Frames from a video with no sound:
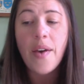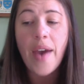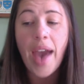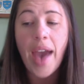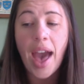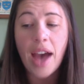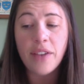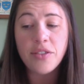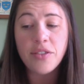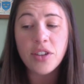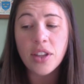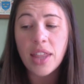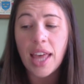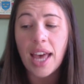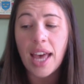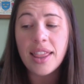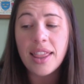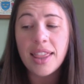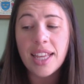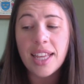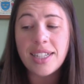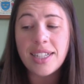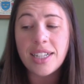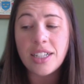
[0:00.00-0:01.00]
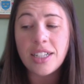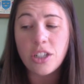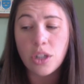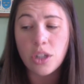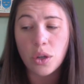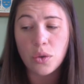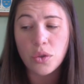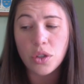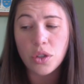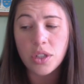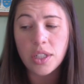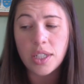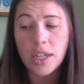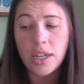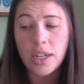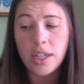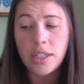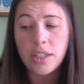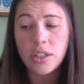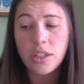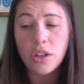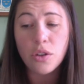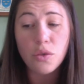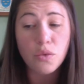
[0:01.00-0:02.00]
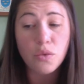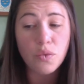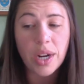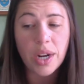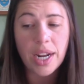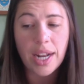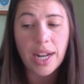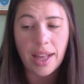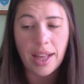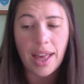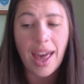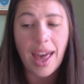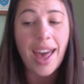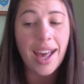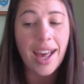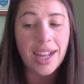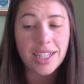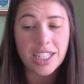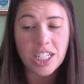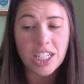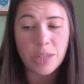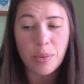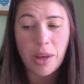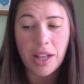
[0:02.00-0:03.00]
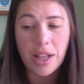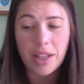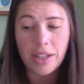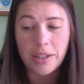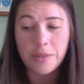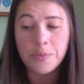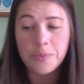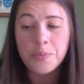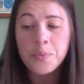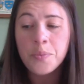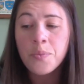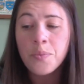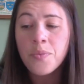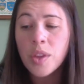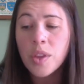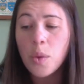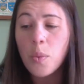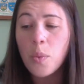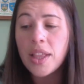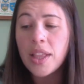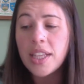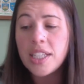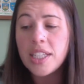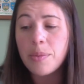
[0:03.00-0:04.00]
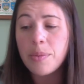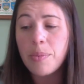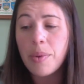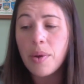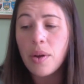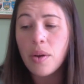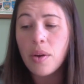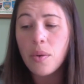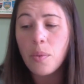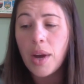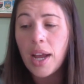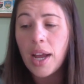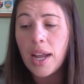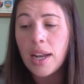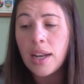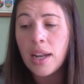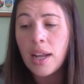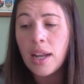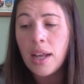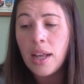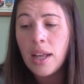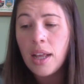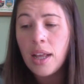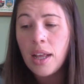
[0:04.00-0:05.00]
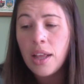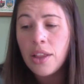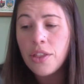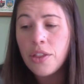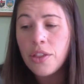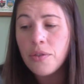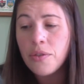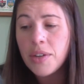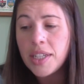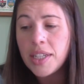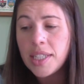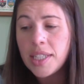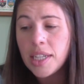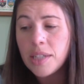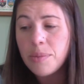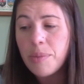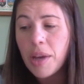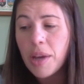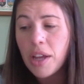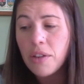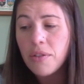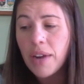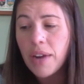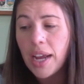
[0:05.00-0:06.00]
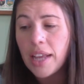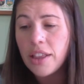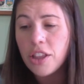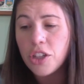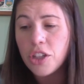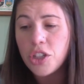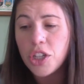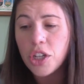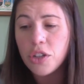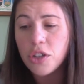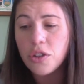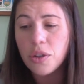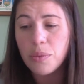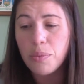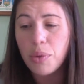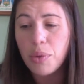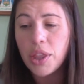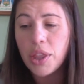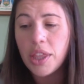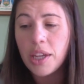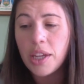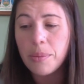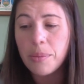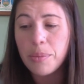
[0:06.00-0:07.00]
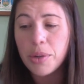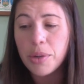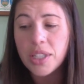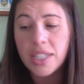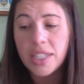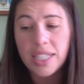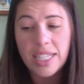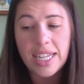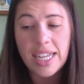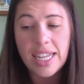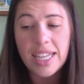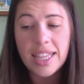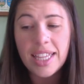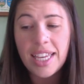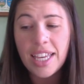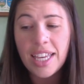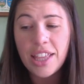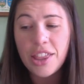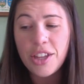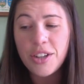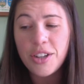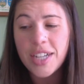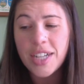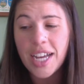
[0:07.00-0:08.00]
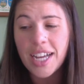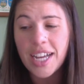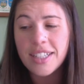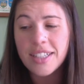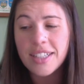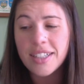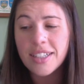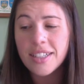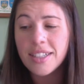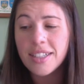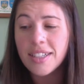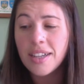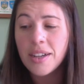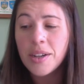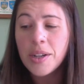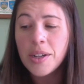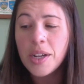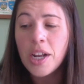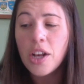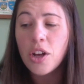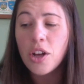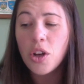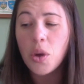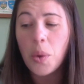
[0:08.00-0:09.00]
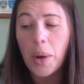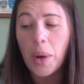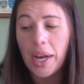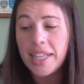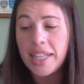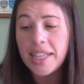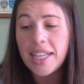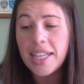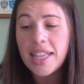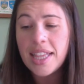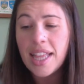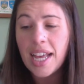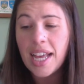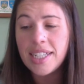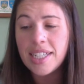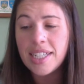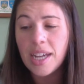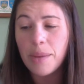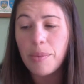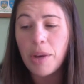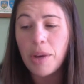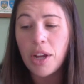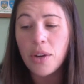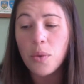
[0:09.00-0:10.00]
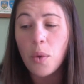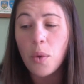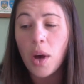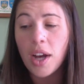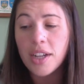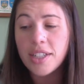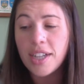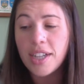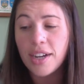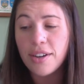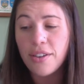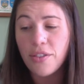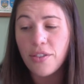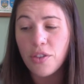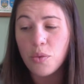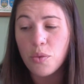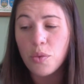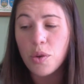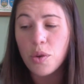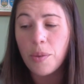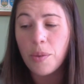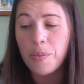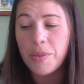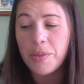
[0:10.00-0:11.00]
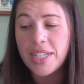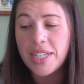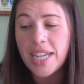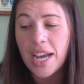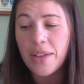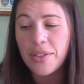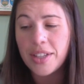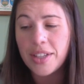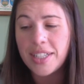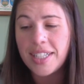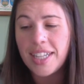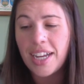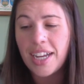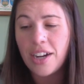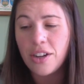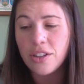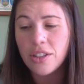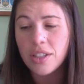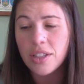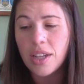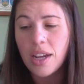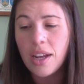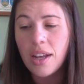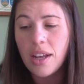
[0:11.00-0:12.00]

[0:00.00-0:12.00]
After that, they did social studies, reading, and spelling. When the when the recess bell rang, the children put their books neatly in their desks, quietly lined up, and walked out of the room and down the stairs.